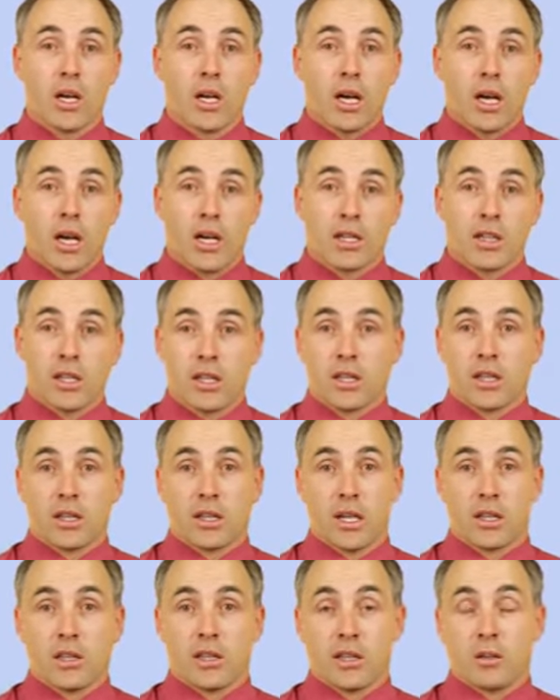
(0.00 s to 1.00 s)
I think
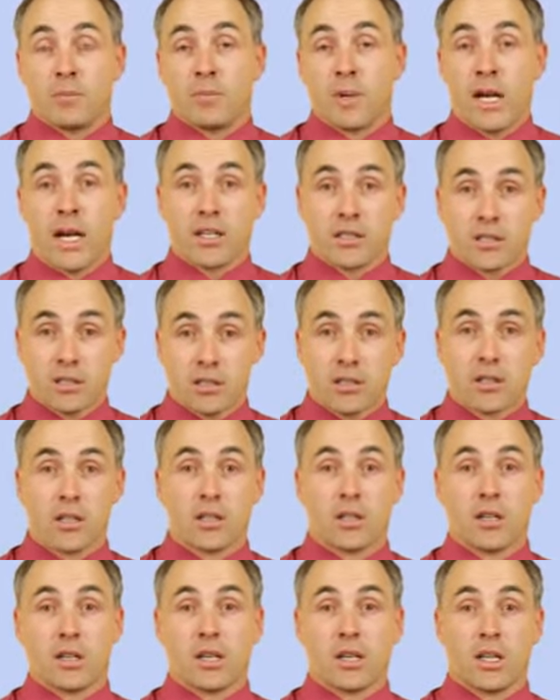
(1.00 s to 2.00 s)
that the best
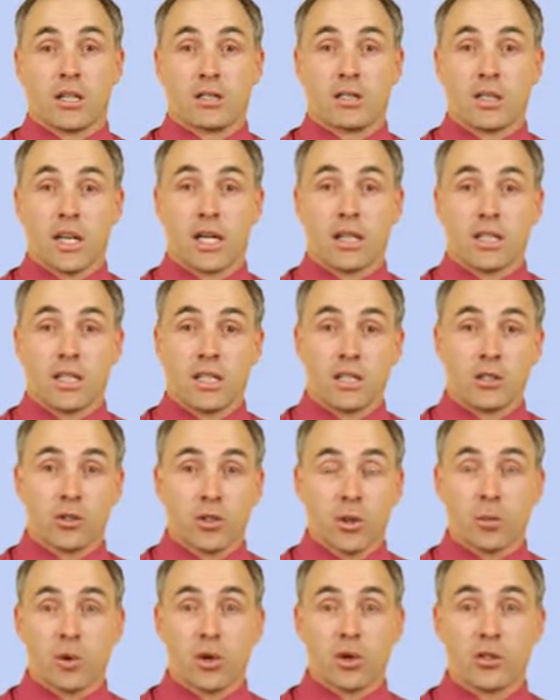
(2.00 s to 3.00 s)
technique
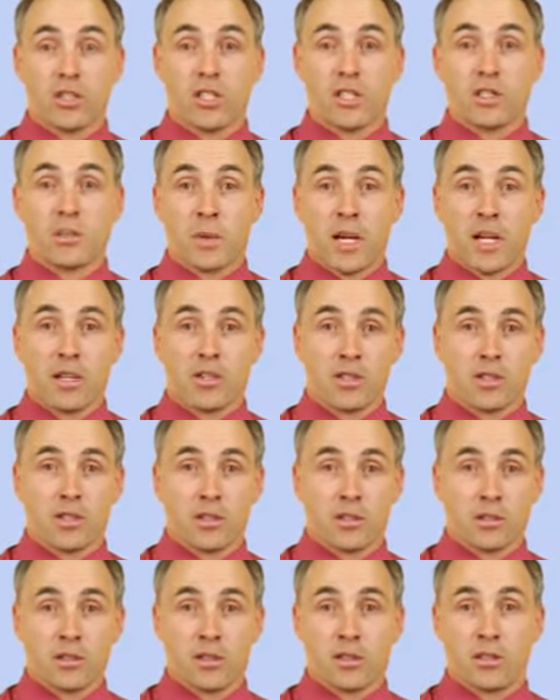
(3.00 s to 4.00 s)
to approach each patient
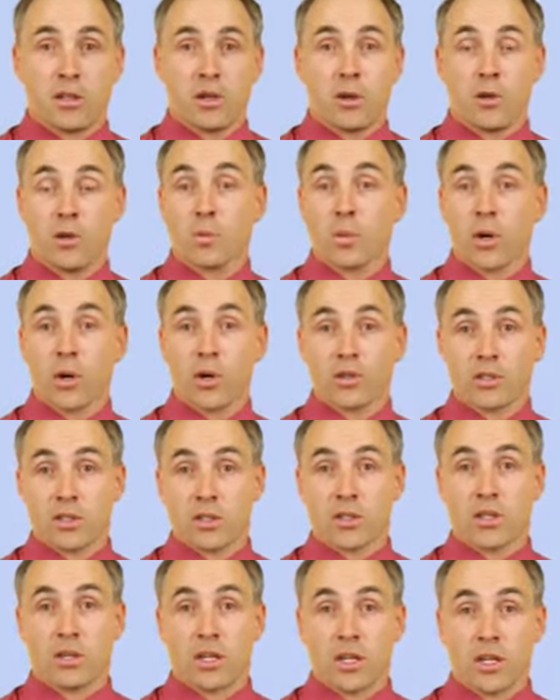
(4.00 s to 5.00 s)
is to know the pros
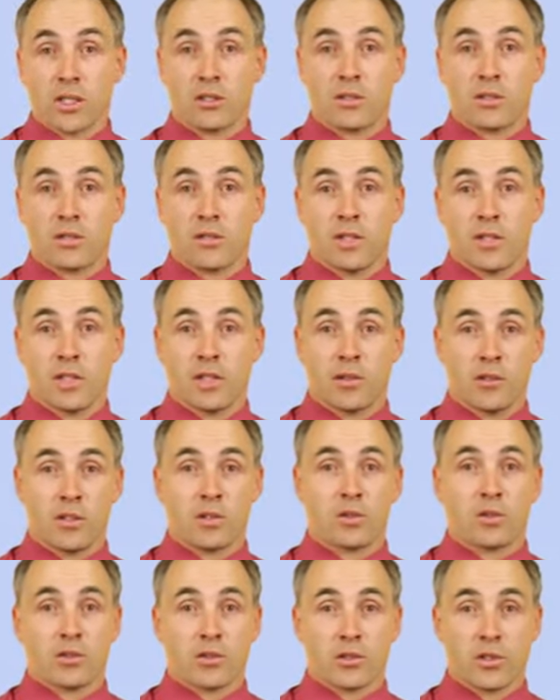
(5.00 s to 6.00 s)
and cons of the
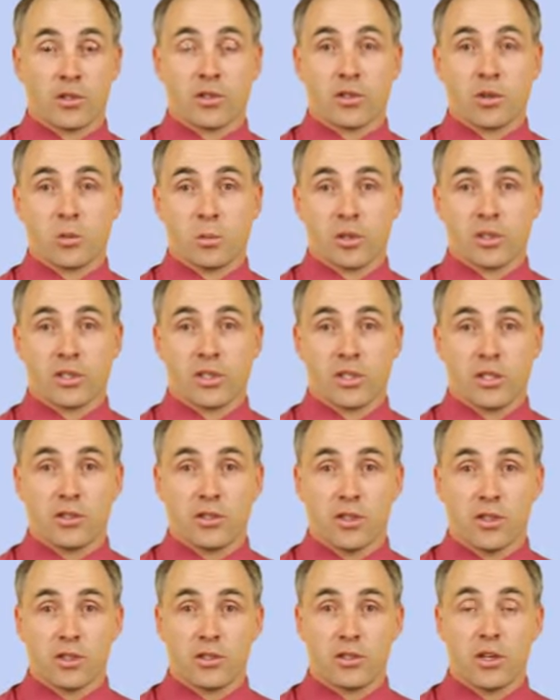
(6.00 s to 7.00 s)
individual surgical
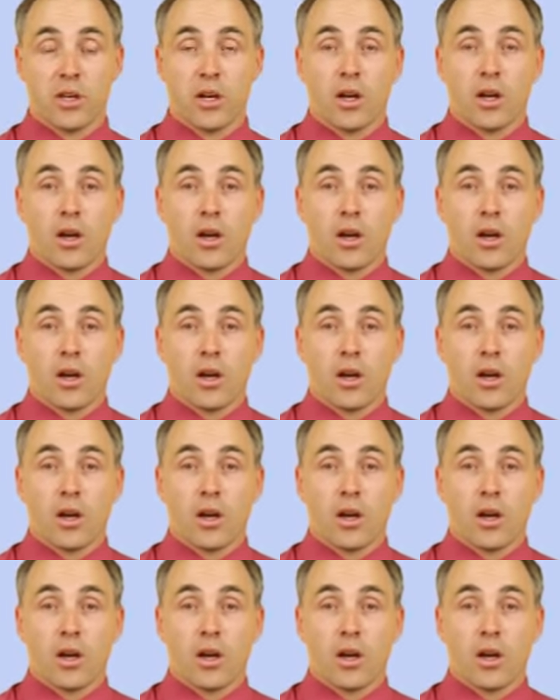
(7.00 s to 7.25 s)
procedures.